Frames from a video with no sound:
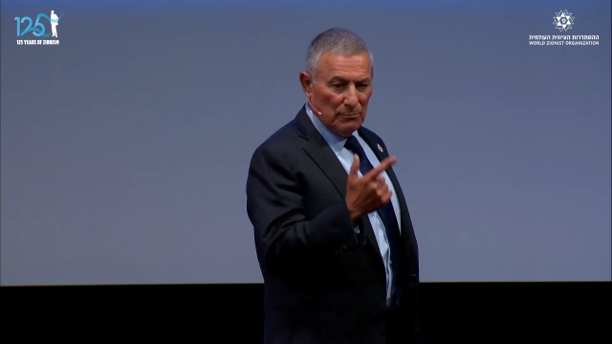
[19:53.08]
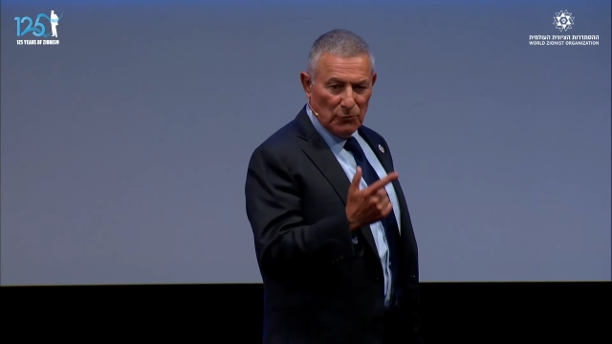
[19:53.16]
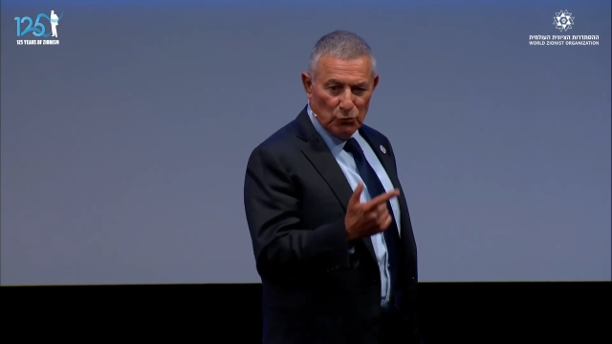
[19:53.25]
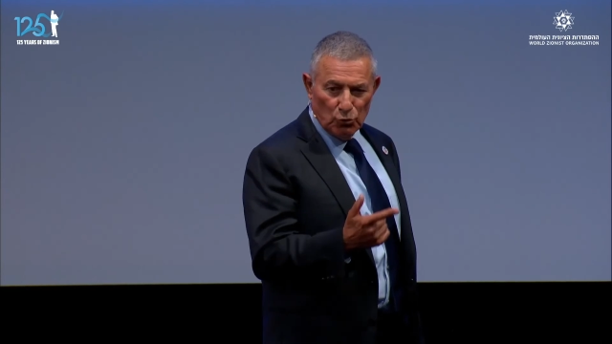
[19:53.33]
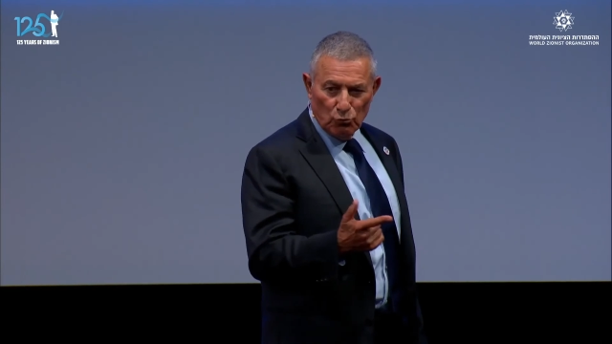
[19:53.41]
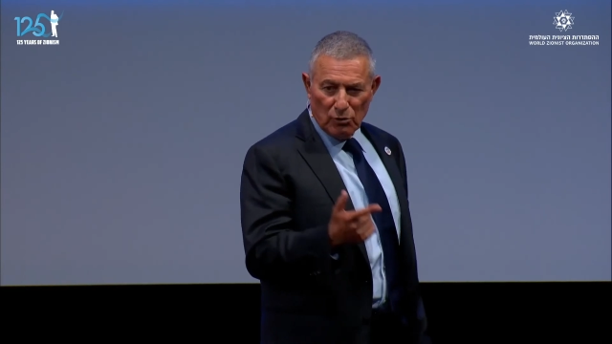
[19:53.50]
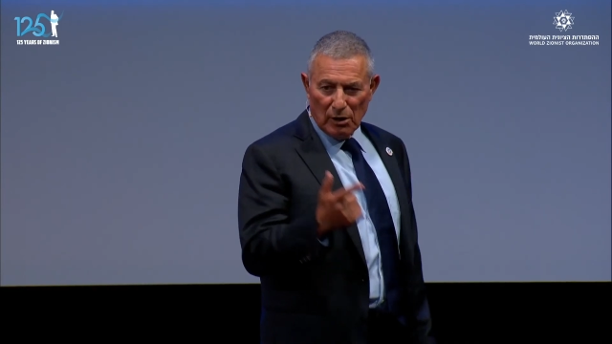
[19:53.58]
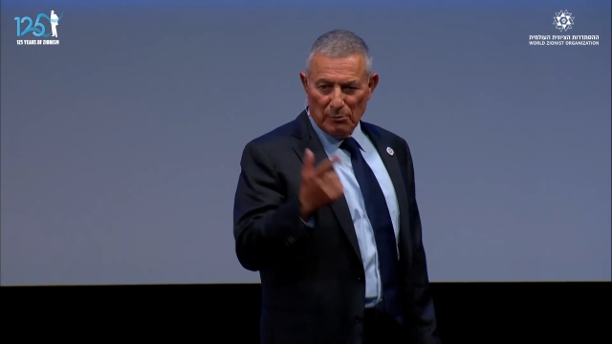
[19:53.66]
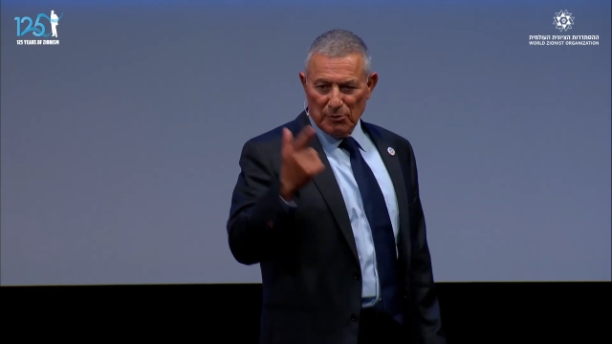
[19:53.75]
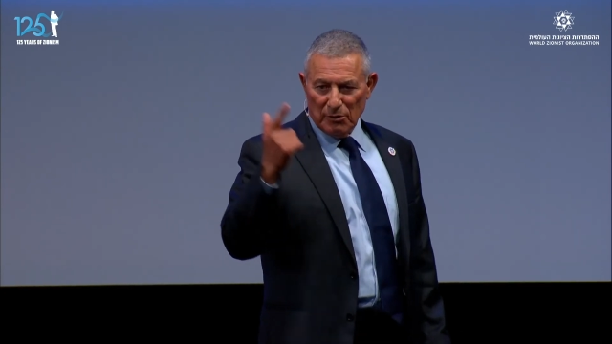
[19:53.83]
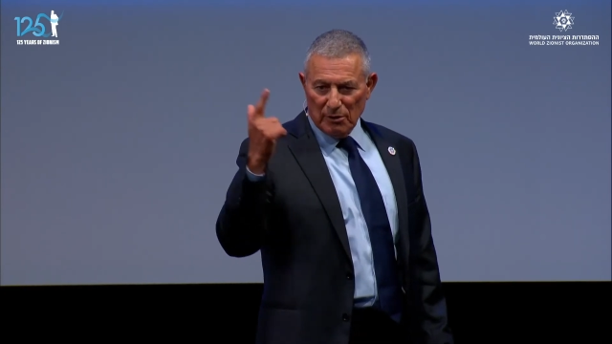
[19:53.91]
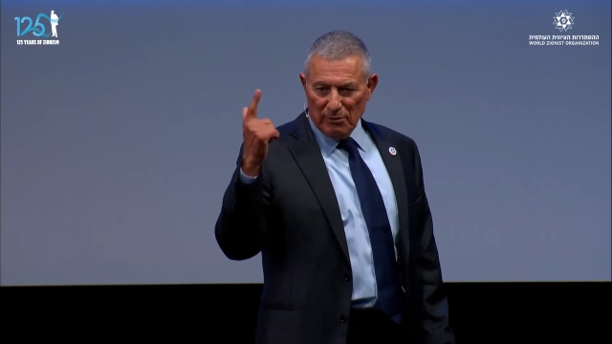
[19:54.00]

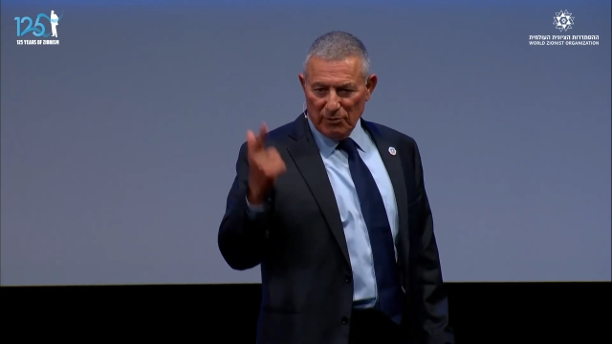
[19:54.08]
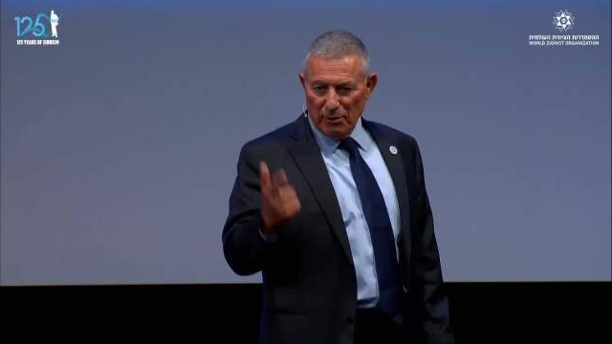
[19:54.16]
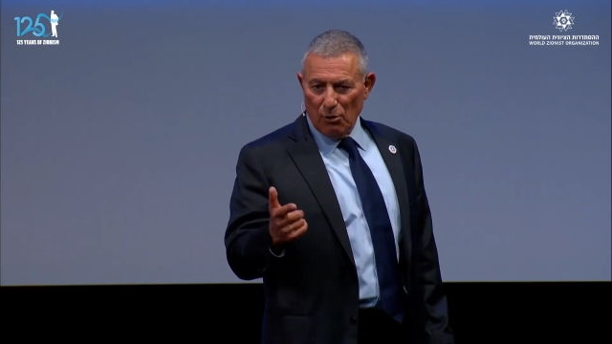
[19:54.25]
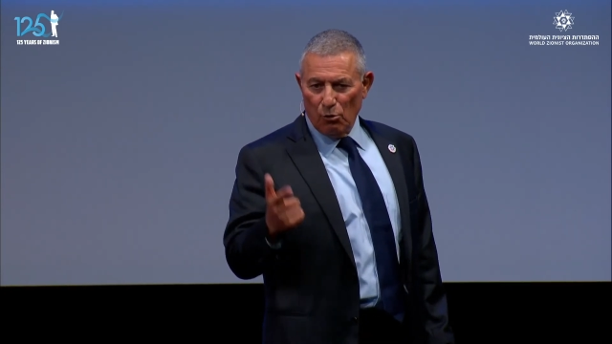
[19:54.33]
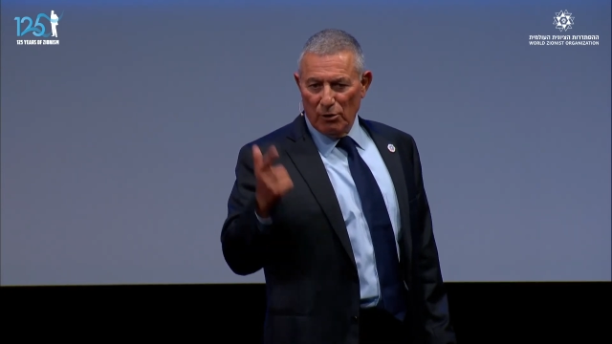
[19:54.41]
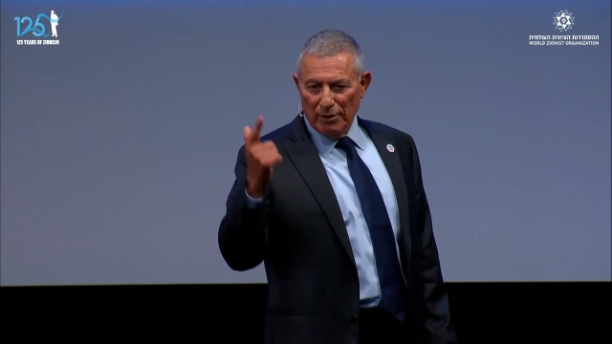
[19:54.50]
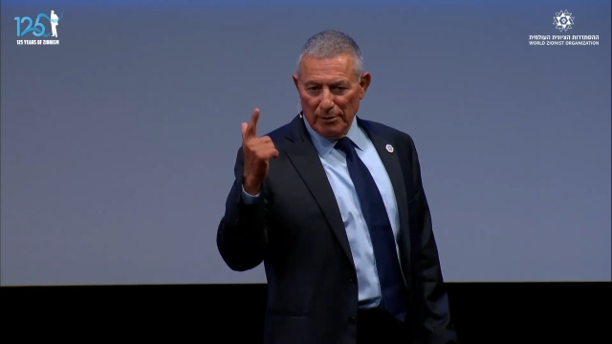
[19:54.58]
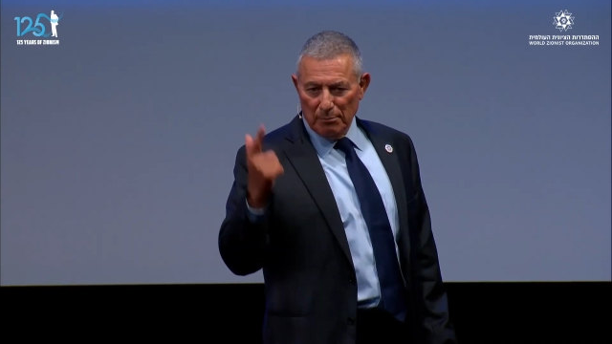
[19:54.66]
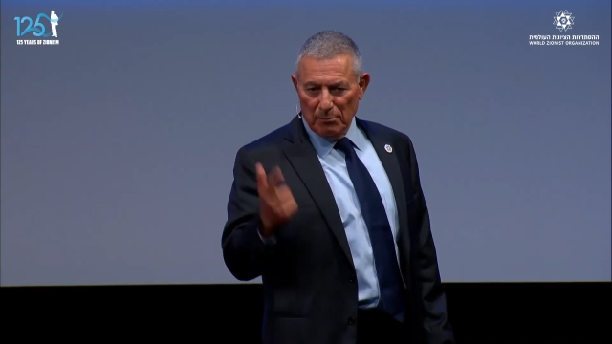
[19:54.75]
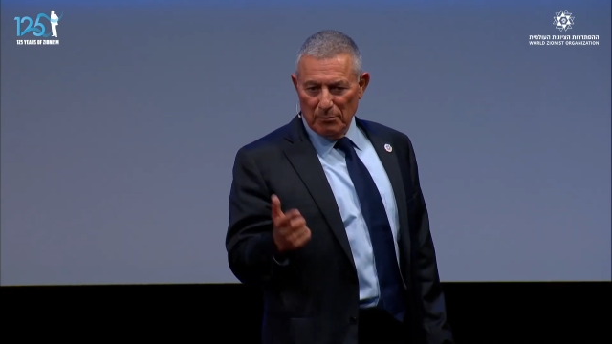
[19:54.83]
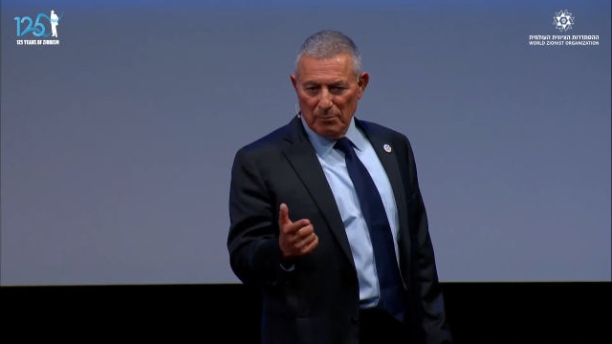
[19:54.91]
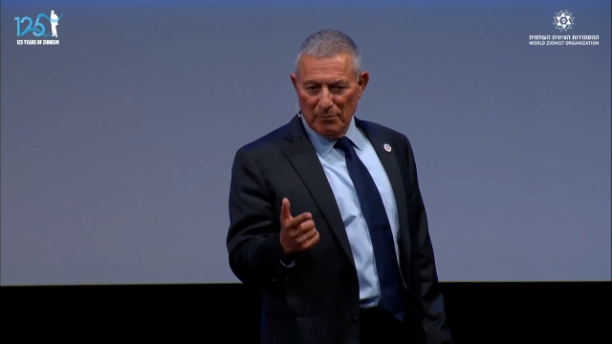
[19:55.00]
newcomer, every
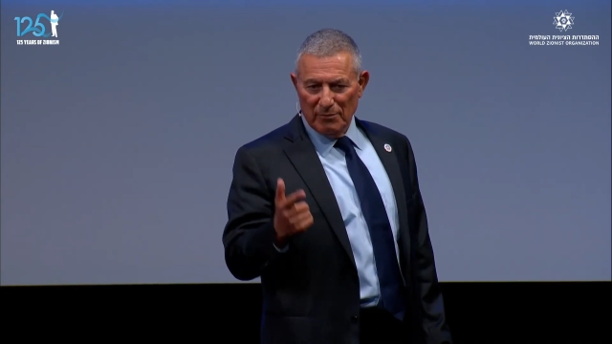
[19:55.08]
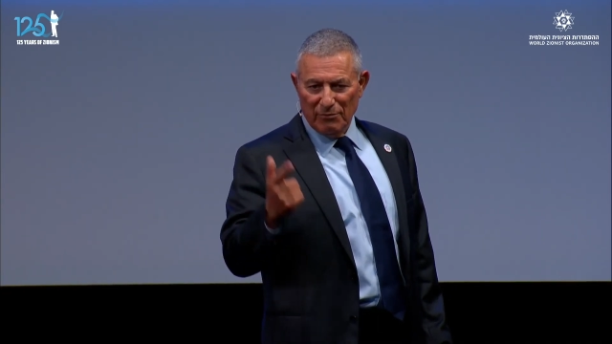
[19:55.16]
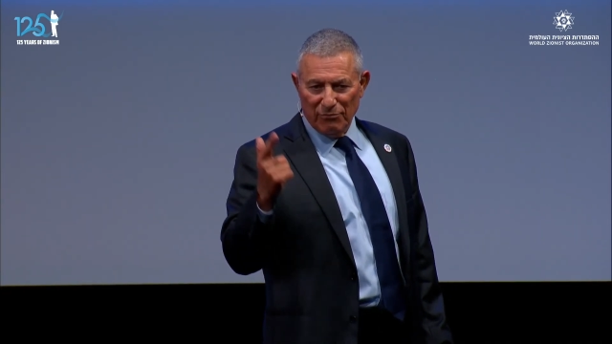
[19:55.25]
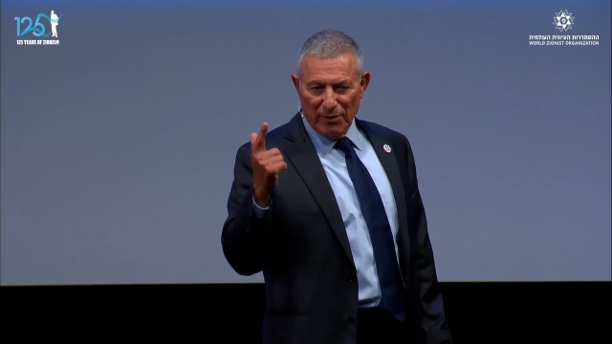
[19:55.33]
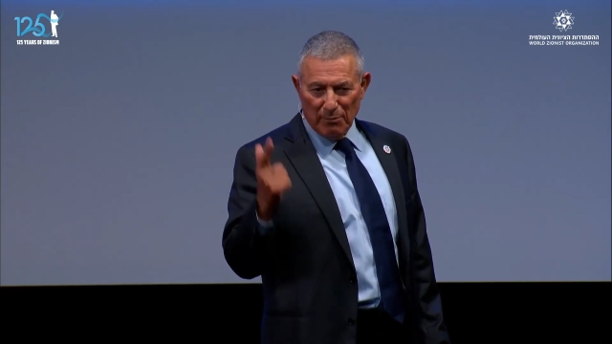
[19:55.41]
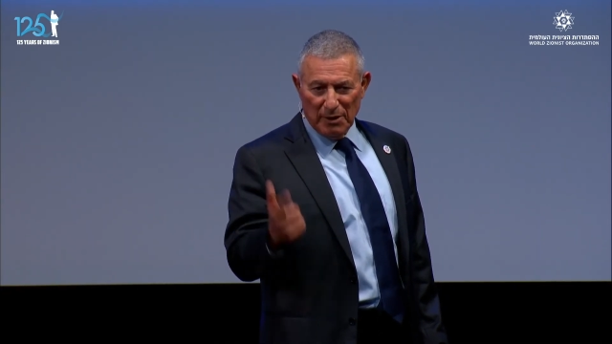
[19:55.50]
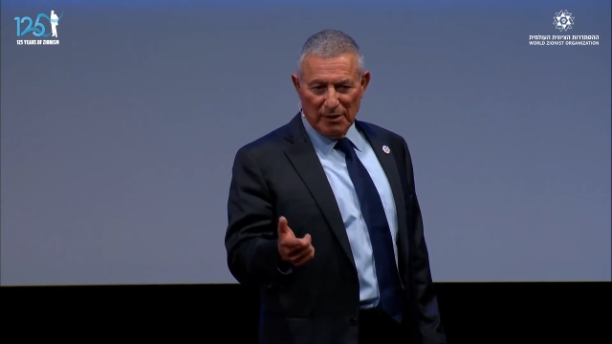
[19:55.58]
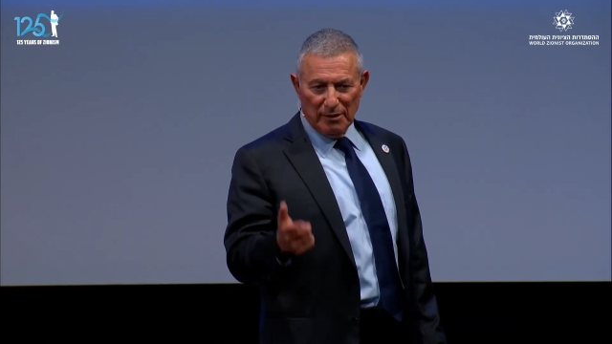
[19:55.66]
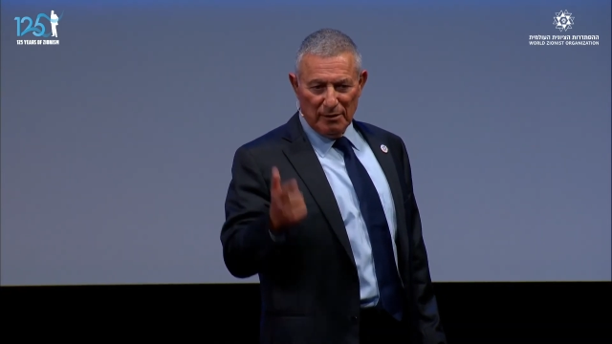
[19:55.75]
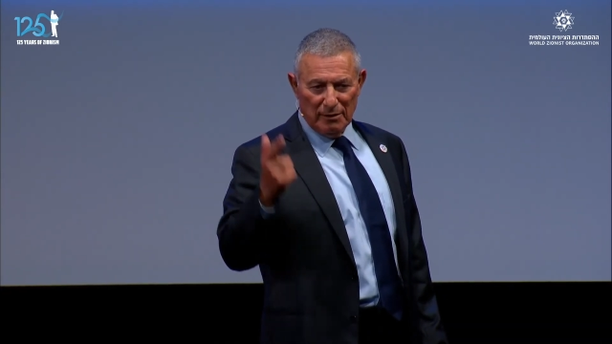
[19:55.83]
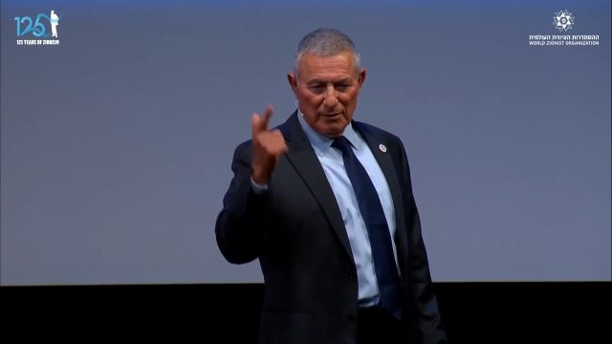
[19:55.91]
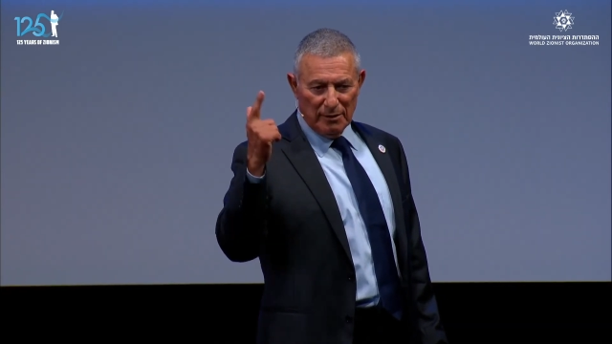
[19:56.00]
Olim family
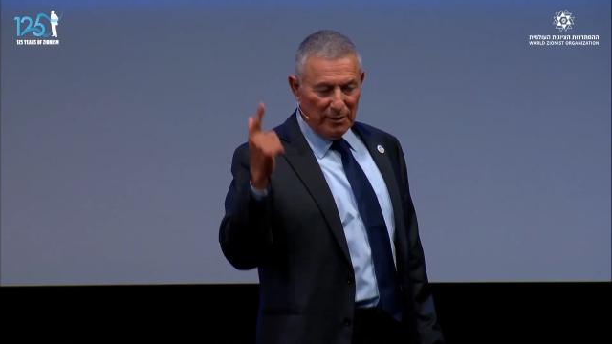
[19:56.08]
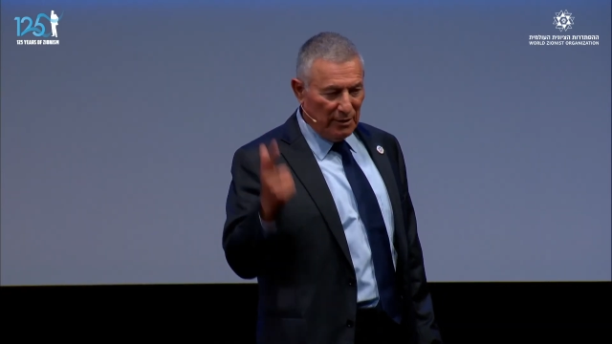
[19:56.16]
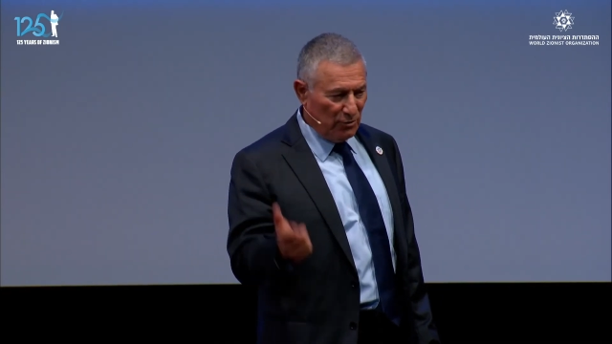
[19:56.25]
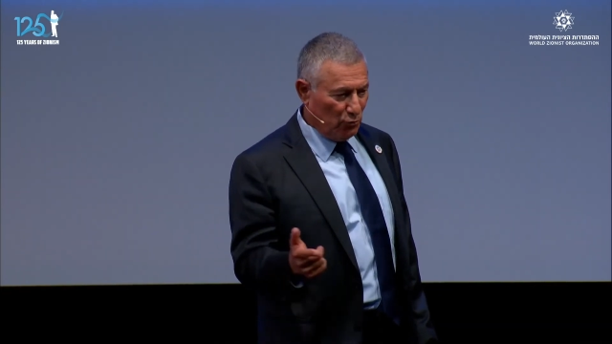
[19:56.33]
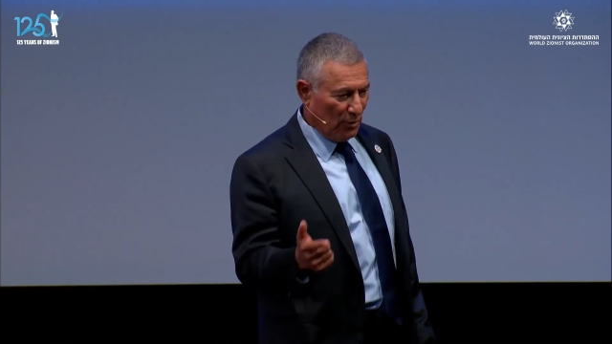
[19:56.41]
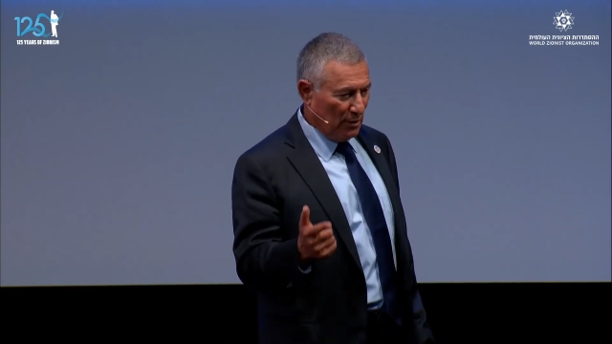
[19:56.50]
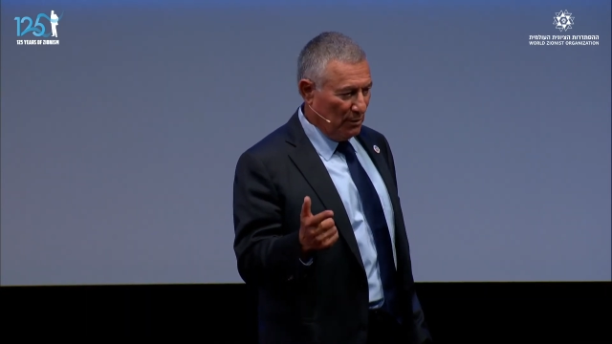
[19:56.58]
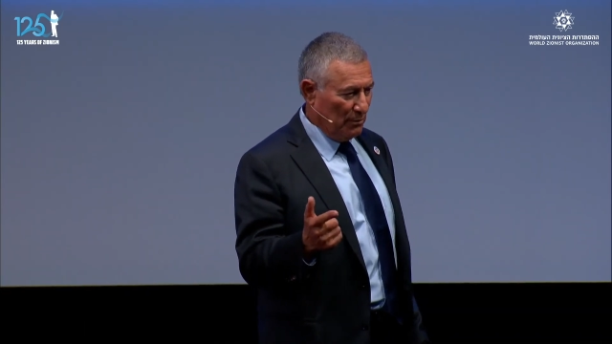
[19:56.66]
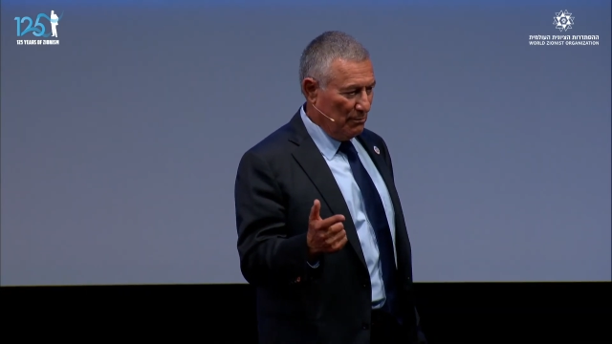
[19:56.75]
in Israel